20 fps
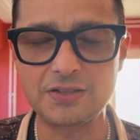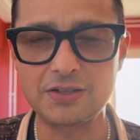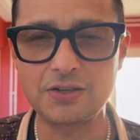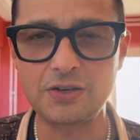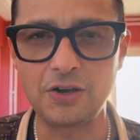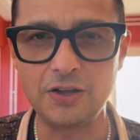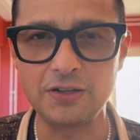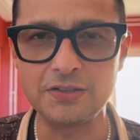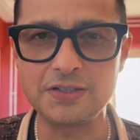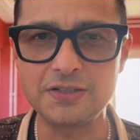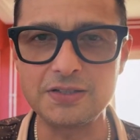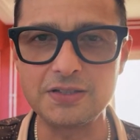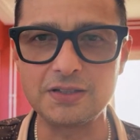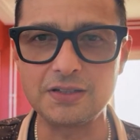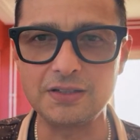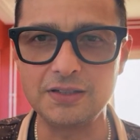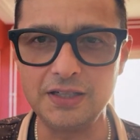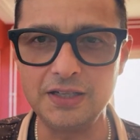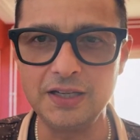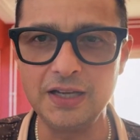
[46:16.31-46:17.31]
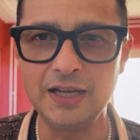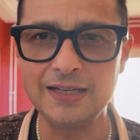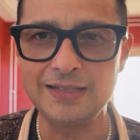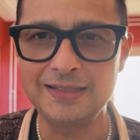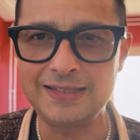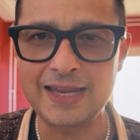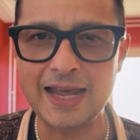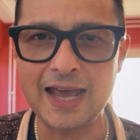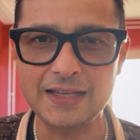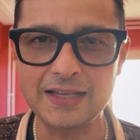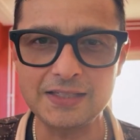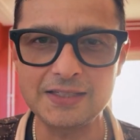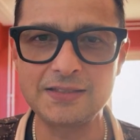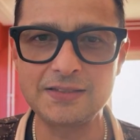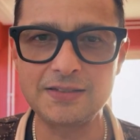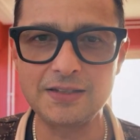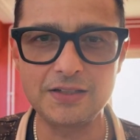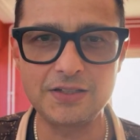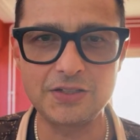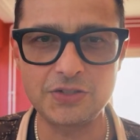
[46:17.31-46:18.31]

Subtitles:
constantly test